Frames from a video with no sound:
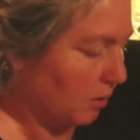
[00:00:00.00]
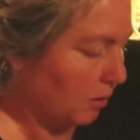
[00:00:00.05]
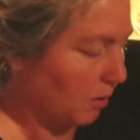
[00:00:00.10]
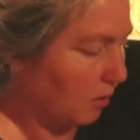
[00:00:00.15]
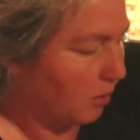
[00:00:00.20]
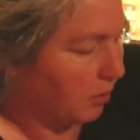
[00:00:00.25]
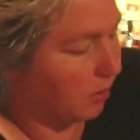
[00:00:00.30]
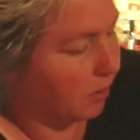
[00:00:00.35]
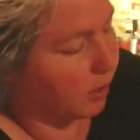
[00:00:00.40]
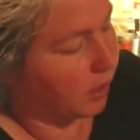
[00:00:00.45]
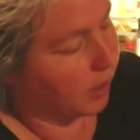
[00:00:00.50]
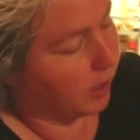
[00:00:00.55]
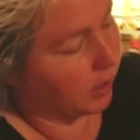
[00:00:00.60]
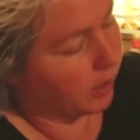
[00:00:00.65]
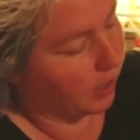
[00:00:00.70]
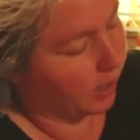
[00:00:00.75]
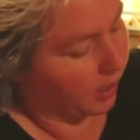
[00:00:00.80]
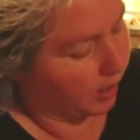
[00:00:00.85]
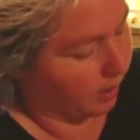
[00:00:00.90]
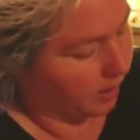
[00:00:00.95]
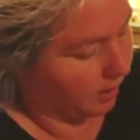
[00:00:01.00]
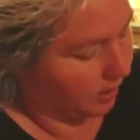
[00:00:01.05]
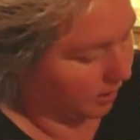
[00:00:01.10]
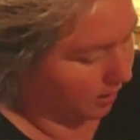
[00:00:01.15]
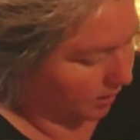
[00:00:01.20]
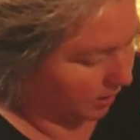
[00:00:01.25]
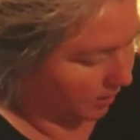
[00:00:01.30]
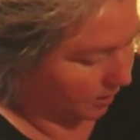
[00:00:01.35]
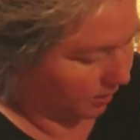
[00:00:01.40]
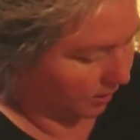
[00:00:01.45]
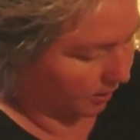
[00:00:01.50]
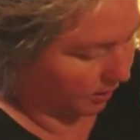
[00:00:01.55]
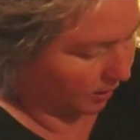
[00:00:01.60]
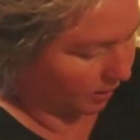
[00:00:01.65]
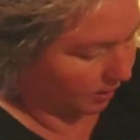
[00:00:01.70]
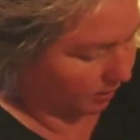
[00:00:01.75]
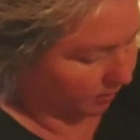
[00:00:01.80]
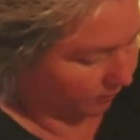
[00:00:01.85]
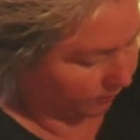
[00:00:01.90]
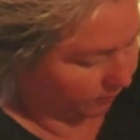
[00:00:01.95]
Oh, look at that. See,
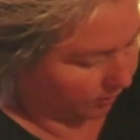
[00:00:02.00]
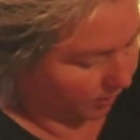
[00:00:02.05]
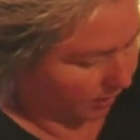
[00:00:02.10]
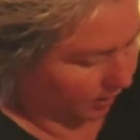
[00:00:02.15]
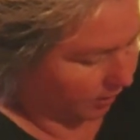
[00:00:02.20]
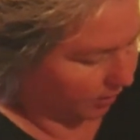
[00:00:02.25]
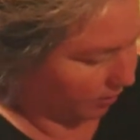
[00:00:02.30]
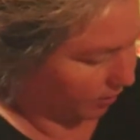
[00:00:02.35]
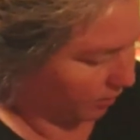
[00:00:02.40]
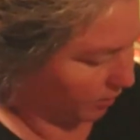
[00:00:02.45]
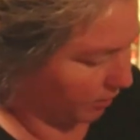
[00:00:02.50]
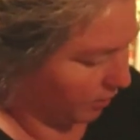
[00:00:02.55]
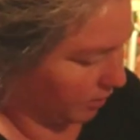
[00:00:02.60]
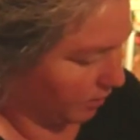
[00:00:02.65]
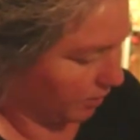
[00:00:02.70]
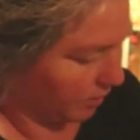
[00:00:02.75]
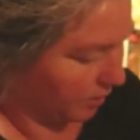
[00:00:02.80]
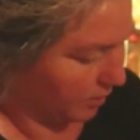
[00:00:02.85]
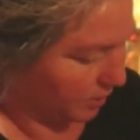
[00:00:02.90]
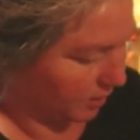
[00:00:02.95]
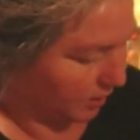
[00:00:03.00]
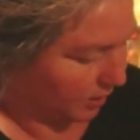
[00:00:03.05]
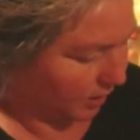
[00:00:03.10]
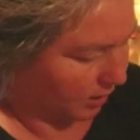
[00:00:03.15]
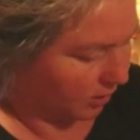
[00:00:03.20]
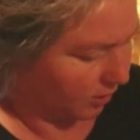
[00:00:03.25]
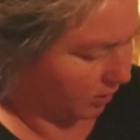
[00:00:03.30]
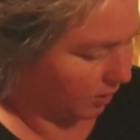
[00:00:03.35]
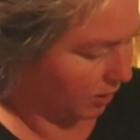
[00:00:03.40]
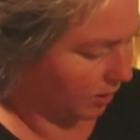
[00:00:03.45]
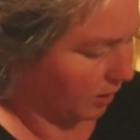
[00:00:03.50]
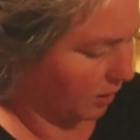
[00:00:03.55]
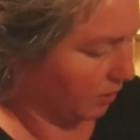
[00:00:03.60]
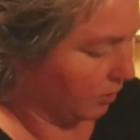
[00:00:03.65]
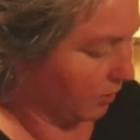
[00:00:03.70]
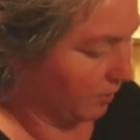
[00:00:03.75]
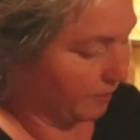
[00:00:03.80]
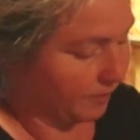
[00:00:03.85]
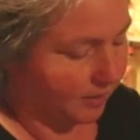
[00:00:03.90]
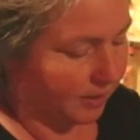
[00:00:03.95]
that's Skylar and
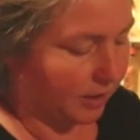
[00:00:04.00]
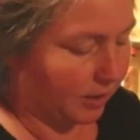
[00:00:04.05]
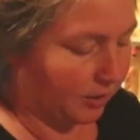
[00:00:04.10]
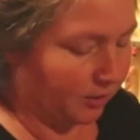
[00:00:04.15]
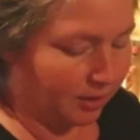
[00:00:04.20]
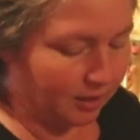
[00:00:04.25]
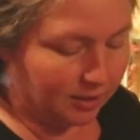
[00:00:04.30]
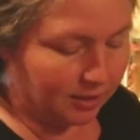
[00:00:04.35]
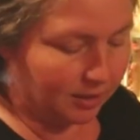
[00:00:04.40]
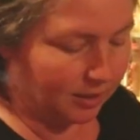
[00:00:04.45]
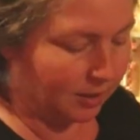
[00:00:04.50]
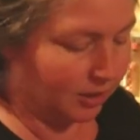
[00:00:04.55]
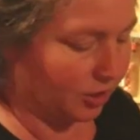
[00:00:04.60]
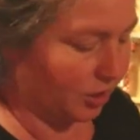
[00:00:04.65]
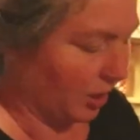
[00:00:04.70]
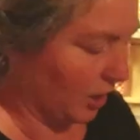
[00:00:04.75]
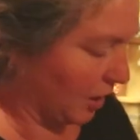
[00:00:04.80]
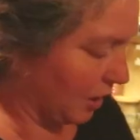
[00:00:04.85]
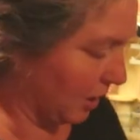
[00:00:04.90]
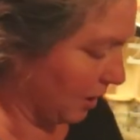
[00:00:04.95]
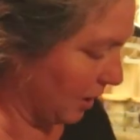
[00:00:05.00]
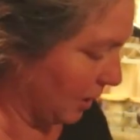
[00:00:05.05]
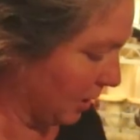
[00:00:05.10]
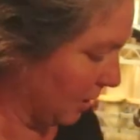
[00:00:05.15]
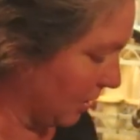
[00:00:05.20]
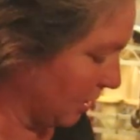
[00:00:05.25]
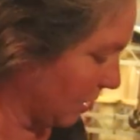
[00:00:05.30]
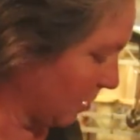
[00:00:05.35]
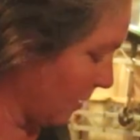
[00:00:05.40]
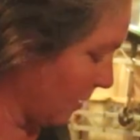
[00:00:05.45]
Sary's and Chandon's.